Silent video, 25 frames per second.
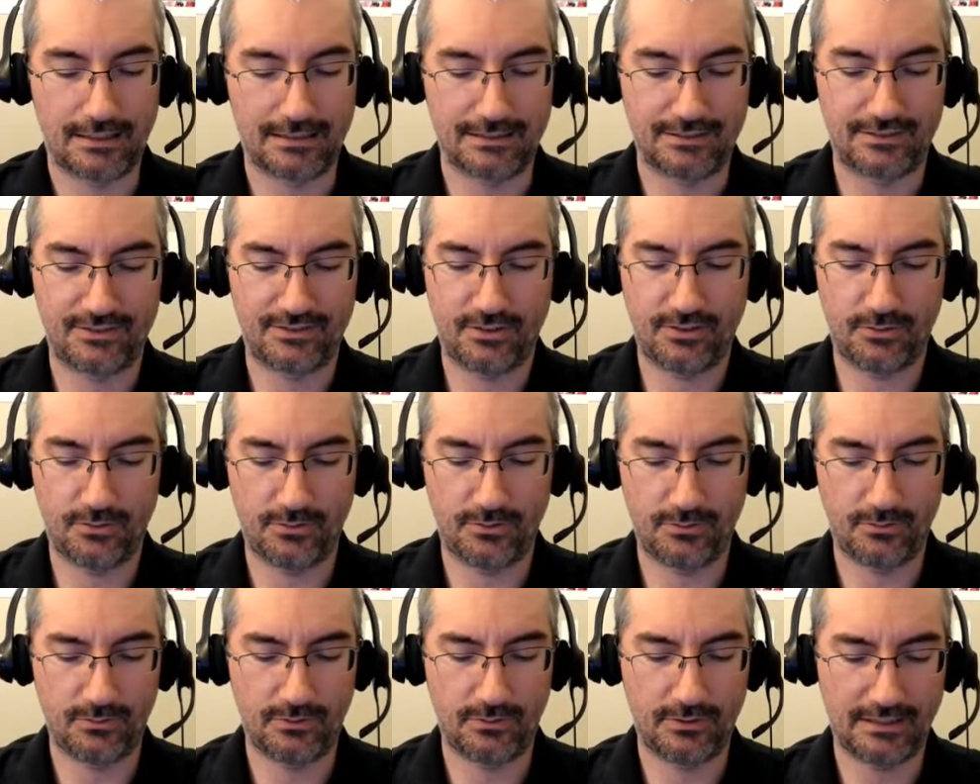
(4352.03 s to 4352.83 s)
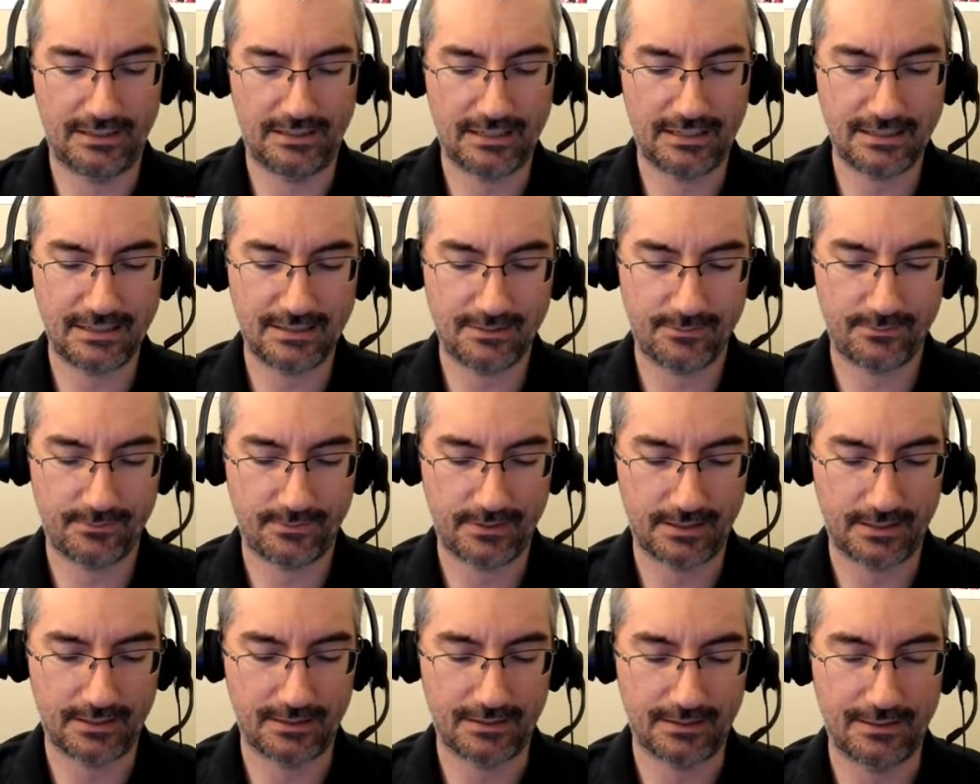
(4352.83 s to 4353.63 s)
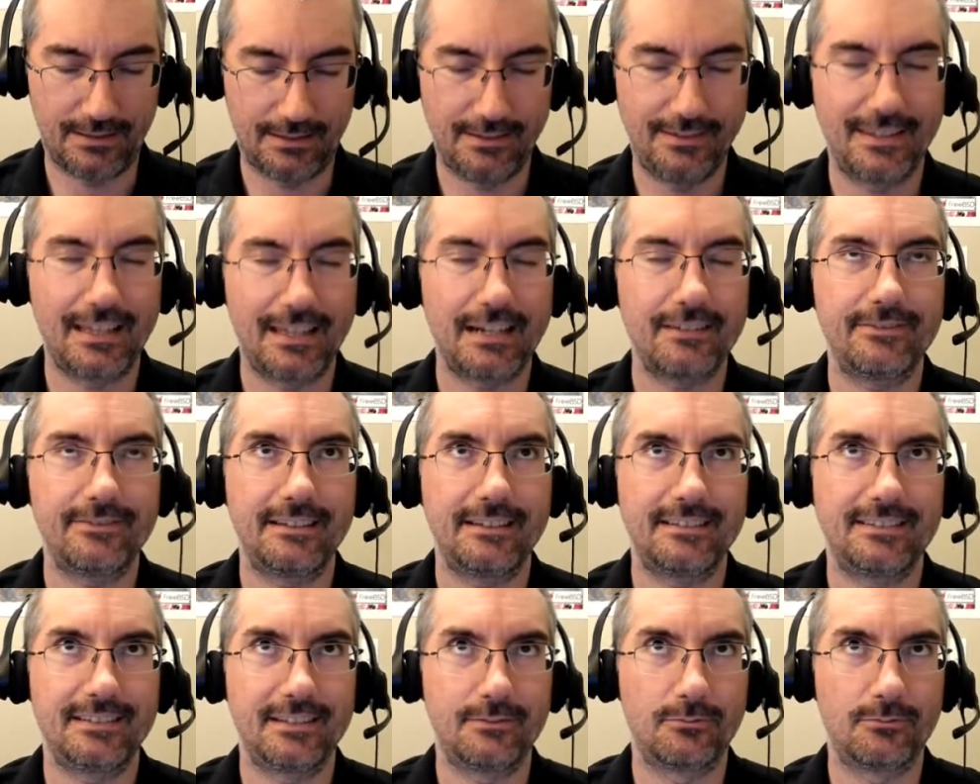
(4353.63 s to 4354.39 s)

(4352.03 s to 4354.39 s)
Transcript: So they kind of, in ZFS,